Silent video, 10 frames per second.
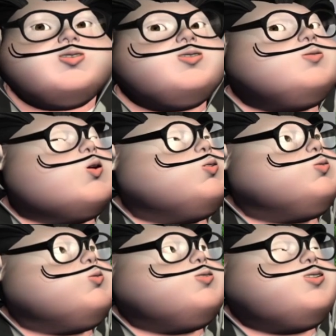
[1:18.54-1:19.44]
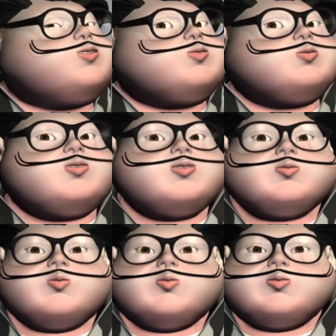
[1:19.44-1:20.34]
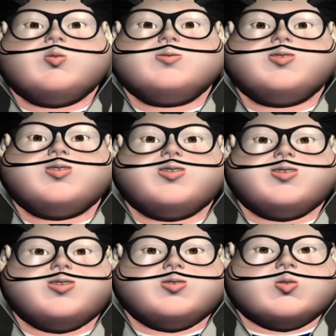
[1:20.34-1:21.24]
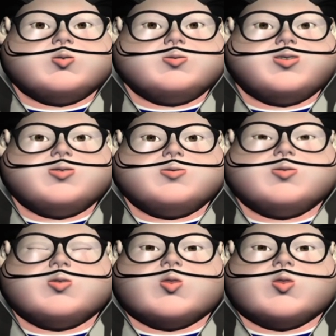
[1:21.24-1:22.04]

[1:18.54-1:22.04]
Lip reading: And delta E is equal to the easting of B